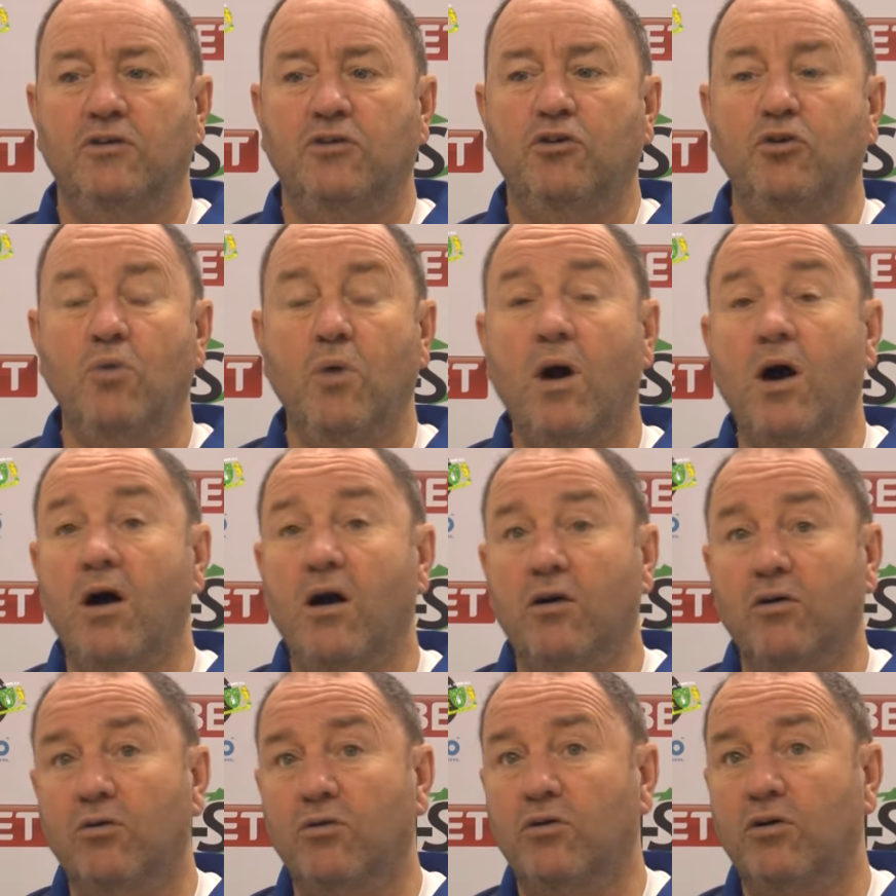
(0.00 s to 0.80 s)
you
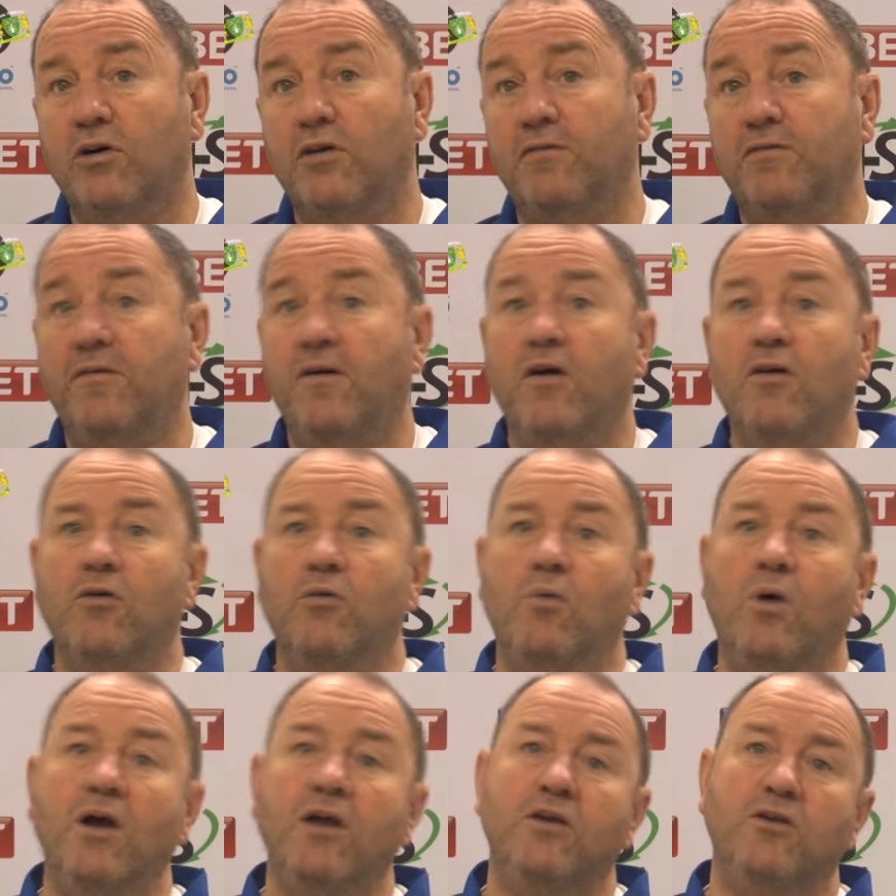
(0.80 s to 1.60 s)
are or how far
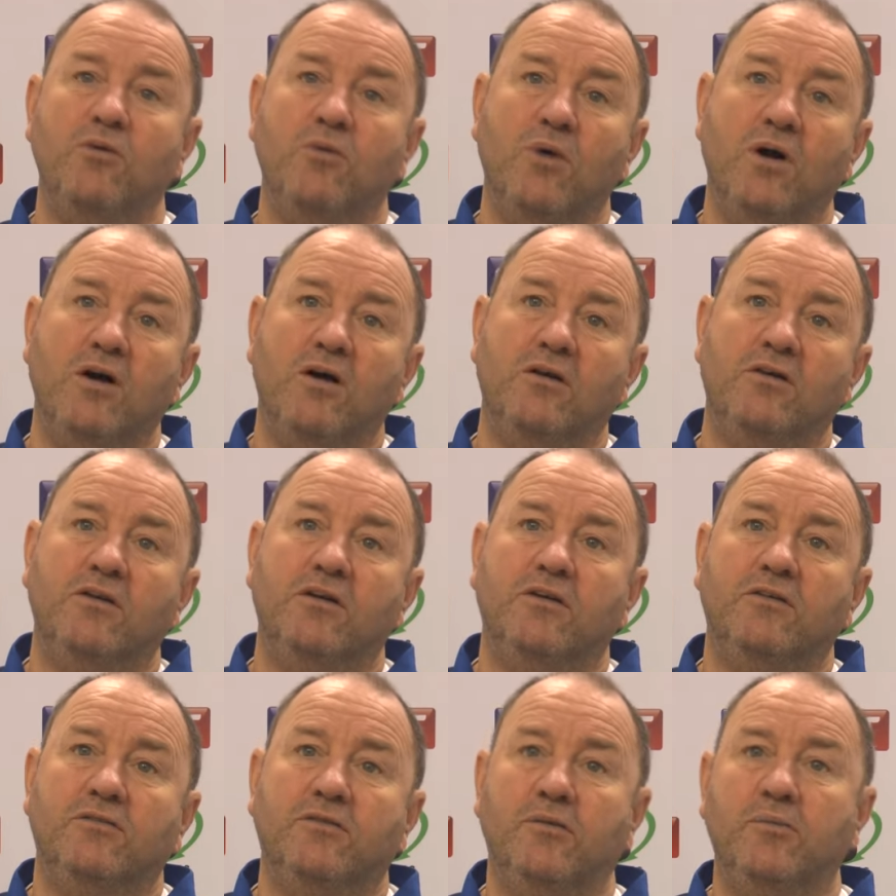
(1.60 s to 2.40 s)
away you are
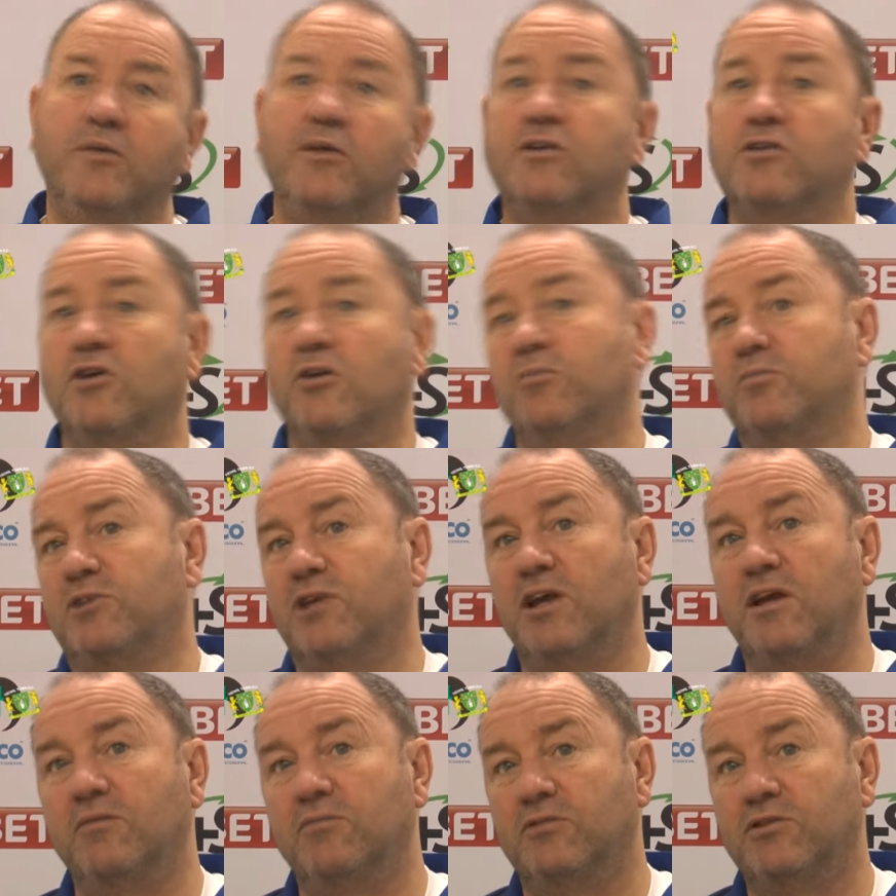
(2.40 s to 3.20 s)
from mm. the top
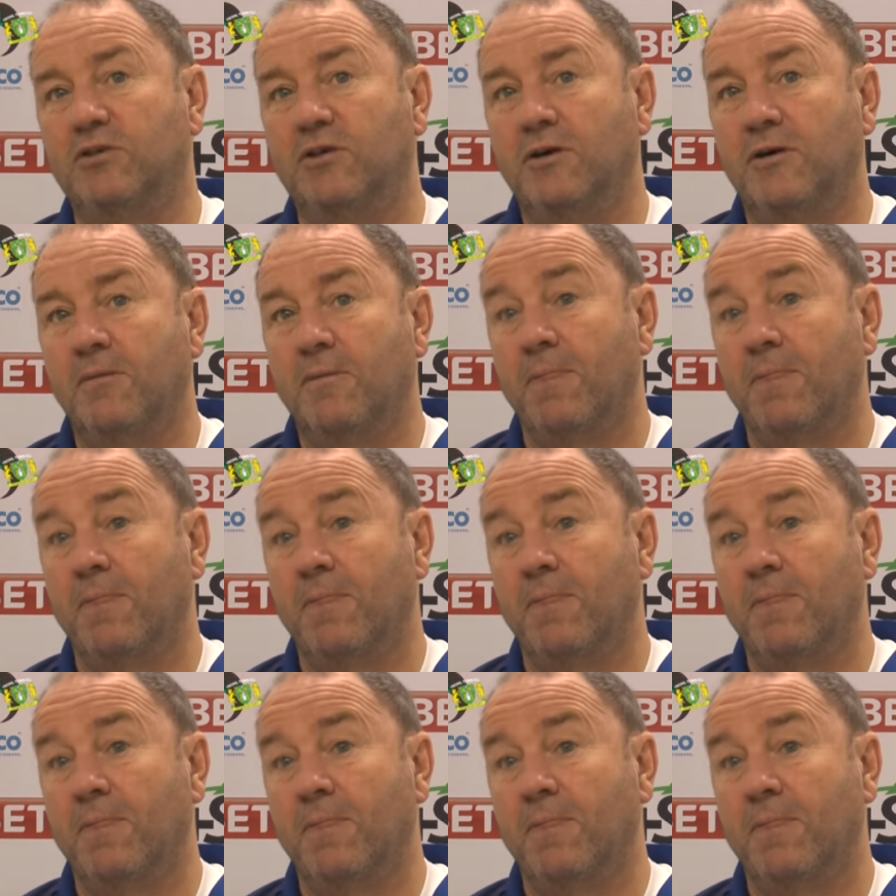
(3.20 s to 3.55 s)
teams.